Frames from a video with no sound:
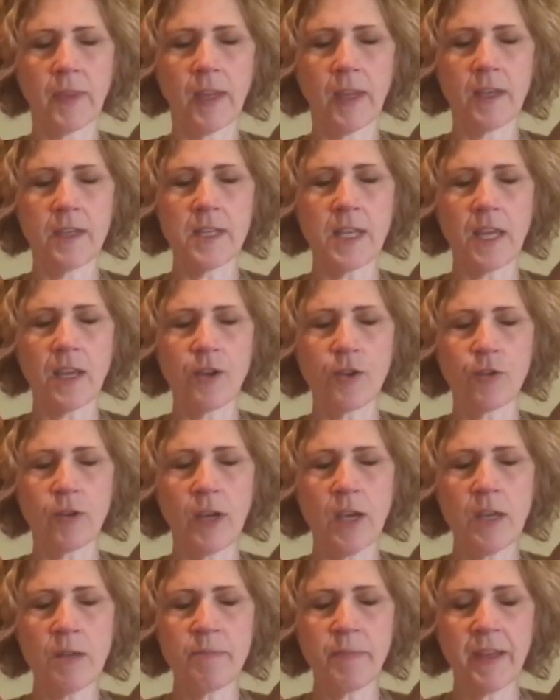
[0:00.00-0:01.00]
Then take a
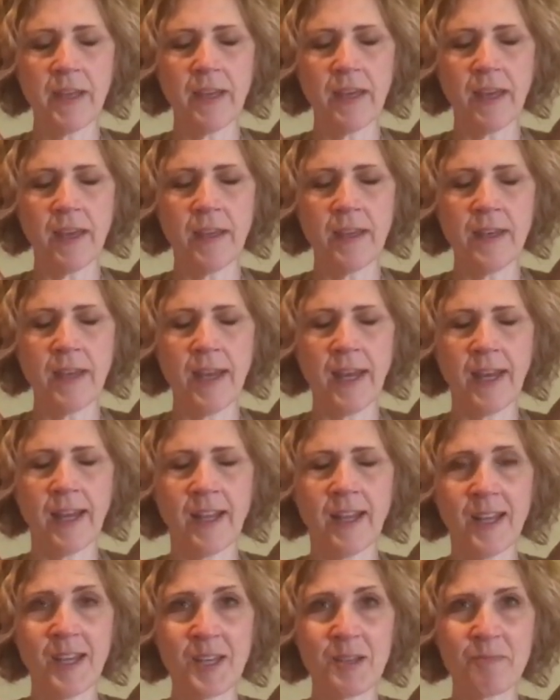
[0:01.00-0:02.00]
great big
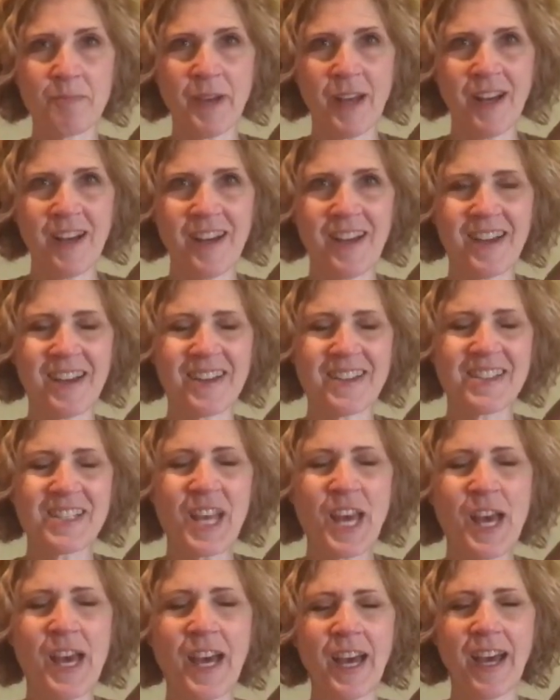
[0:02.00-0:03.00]
inhale and pause
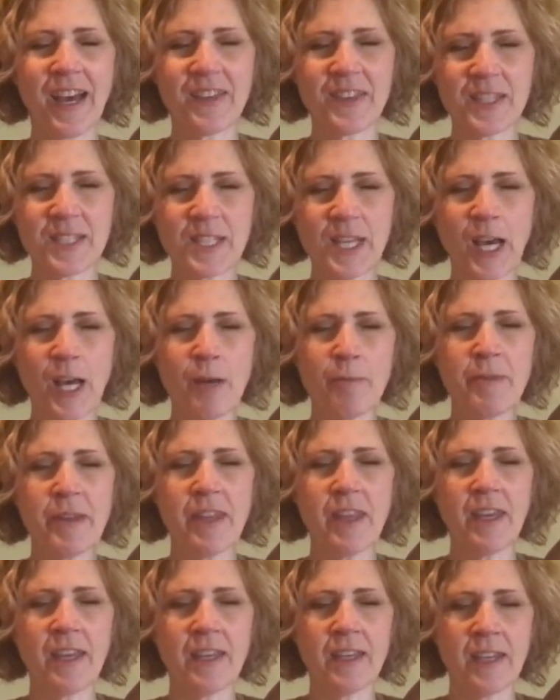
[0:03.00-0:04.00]
at the top of
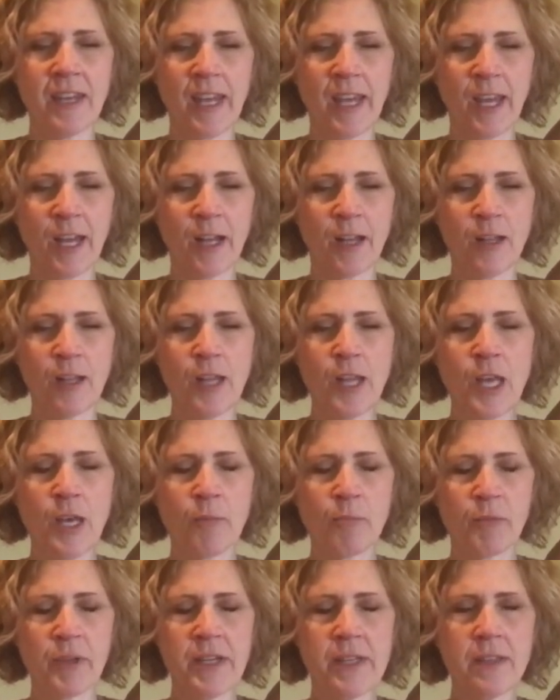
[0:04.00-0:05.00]
the inhale.
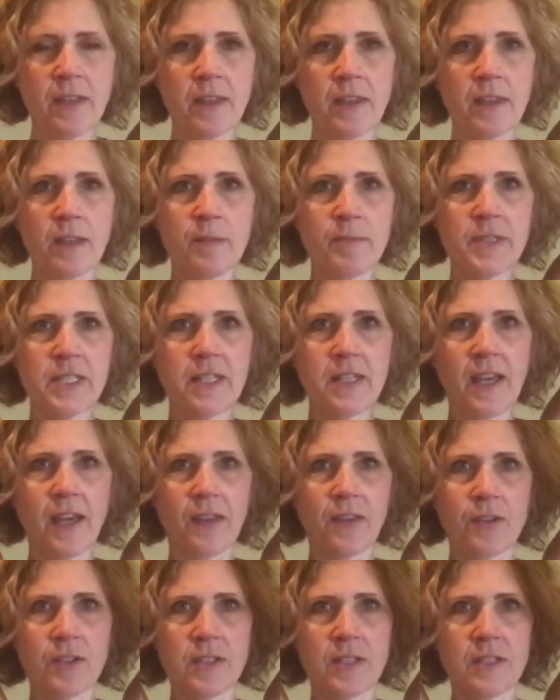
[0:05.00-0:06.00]
Bring the thumbs
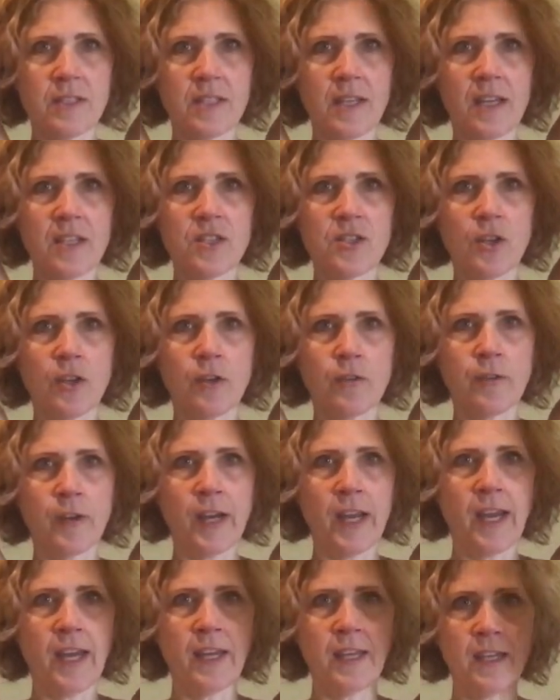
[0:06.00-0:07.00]
together to touch
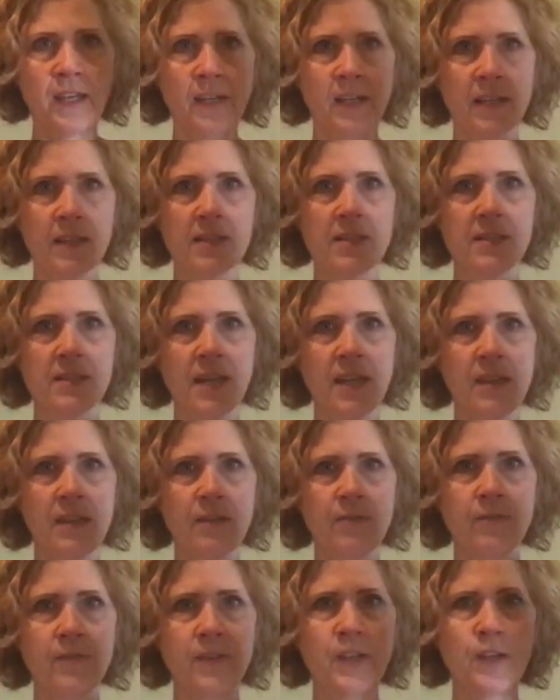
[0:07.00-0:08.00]
overhead and extend
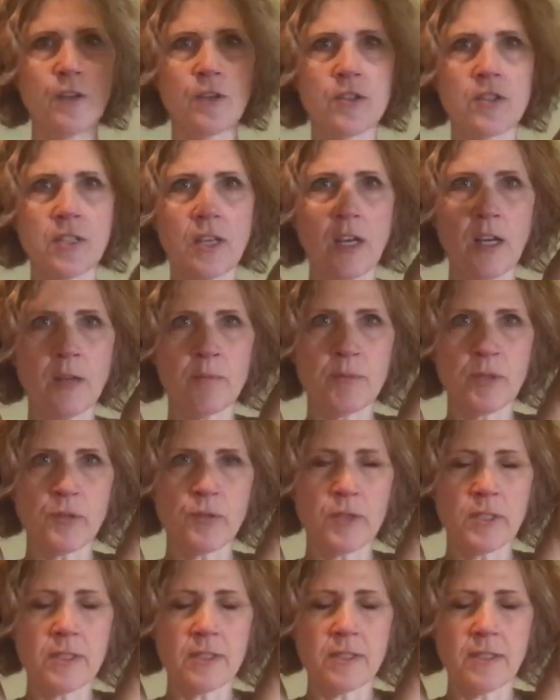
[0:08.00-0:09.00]
the fingers up
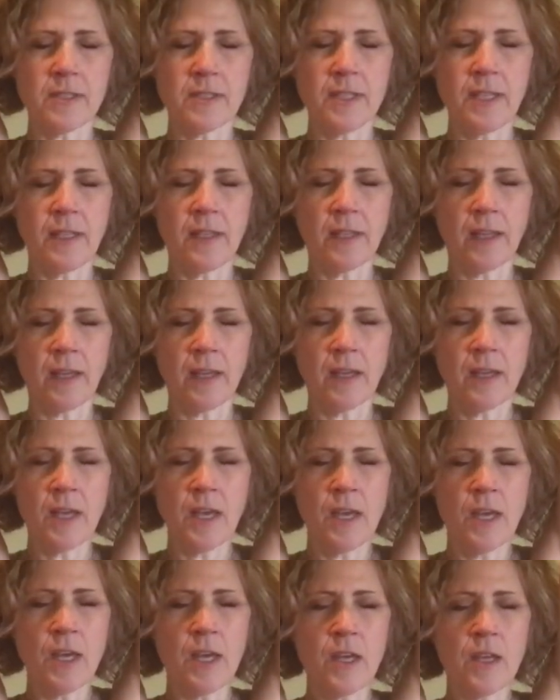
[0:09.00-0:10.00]
towards the ceiling.
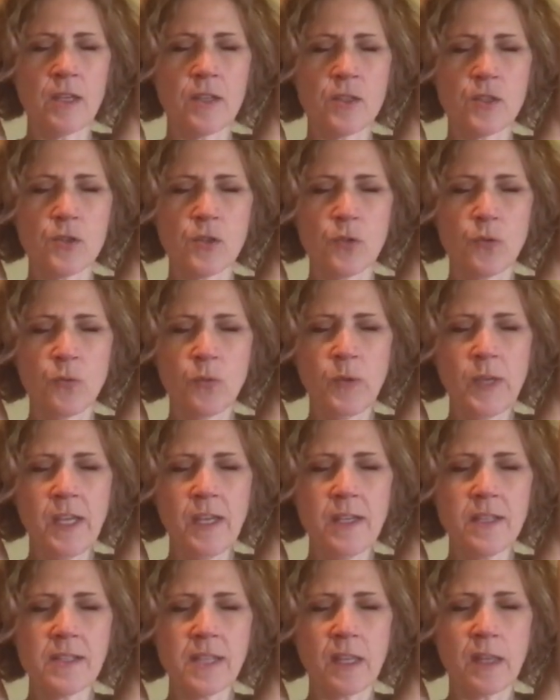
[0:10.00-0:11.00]

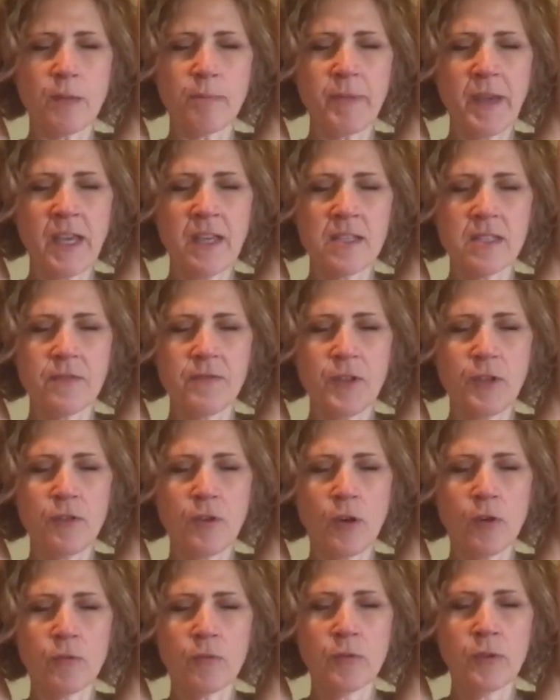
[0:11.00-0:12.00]
Squeeze at the base if you
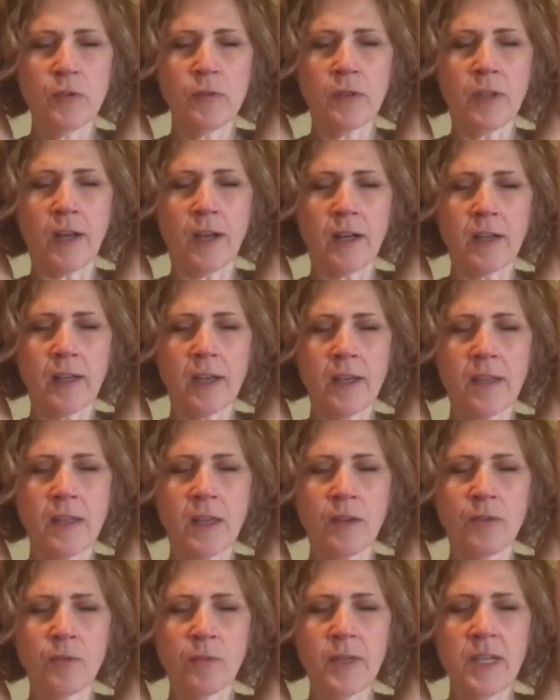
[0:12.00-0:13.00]
know root lock, and
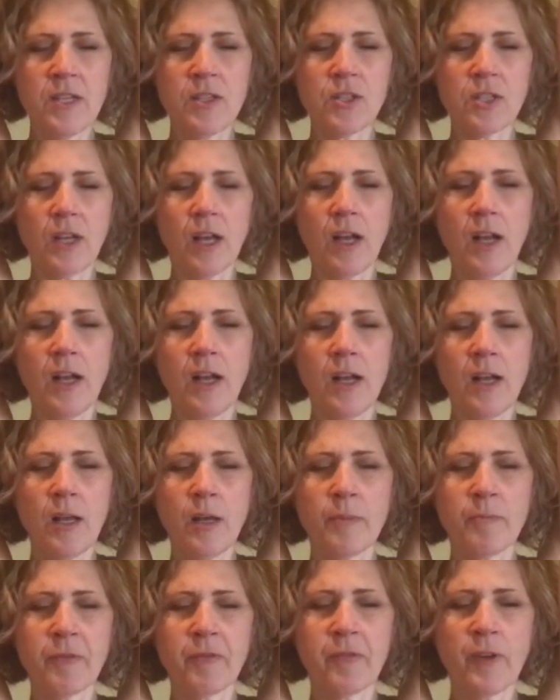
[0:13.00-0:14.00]
then reach
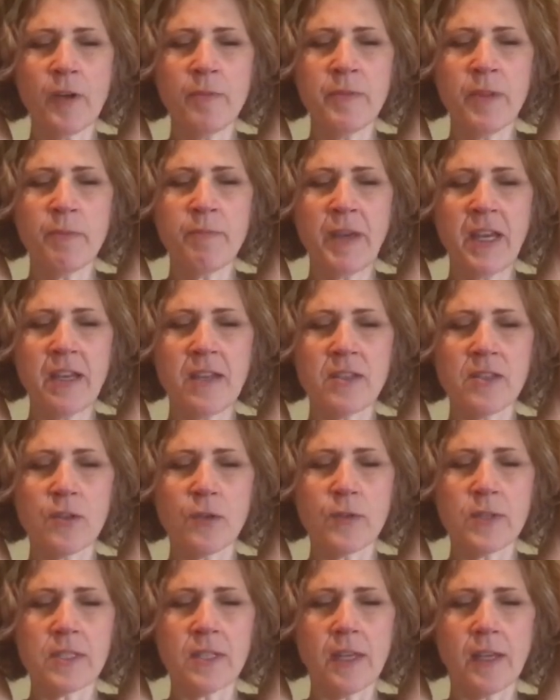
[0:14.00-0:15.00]
up from the base
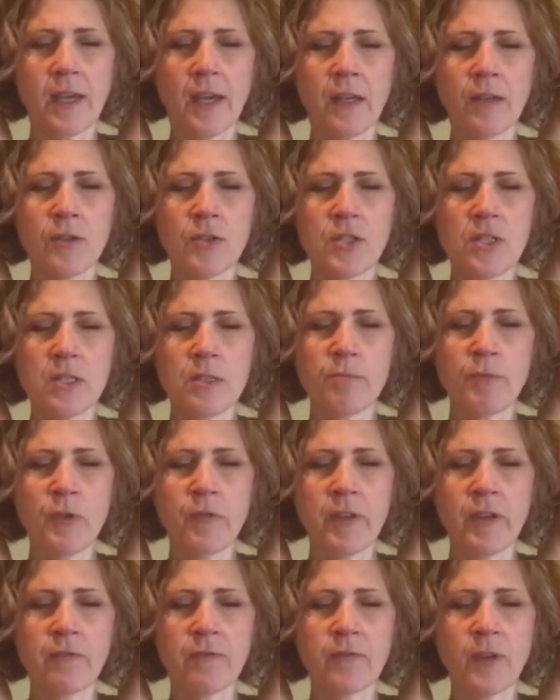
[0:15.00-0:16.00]
so it's like energy's
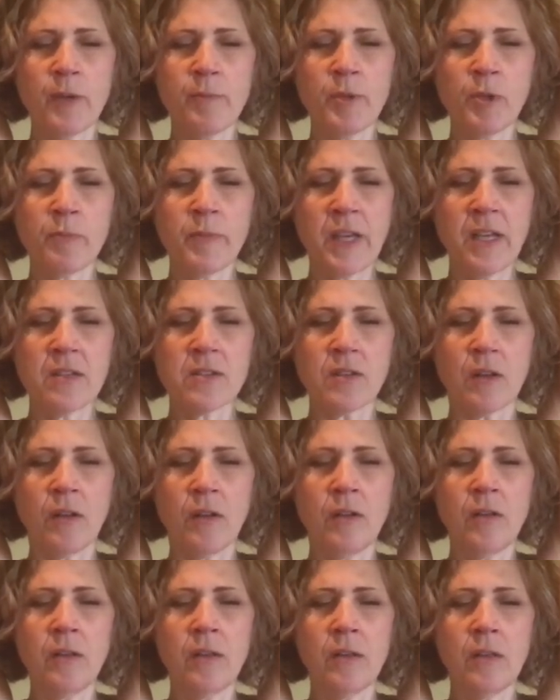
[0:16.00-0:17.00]
moving from your base
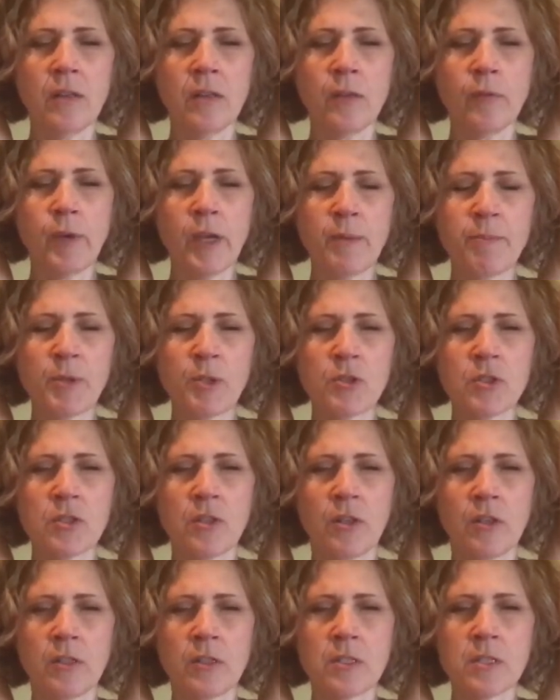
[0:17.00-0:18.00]
all the way up your
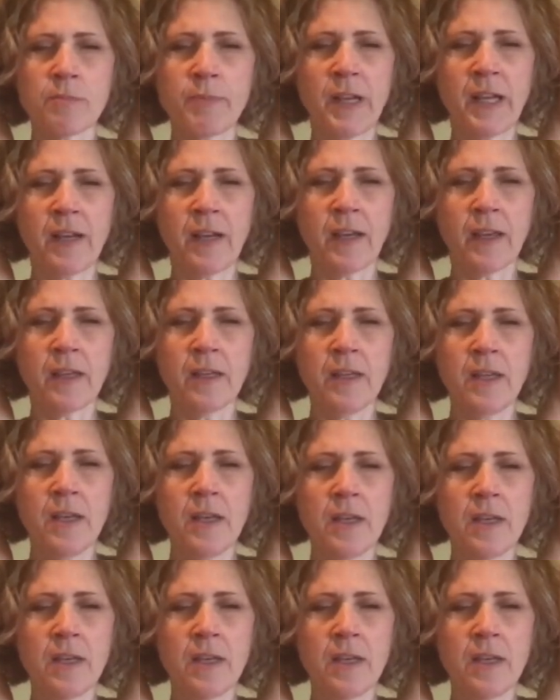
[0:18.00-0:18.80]
tall spine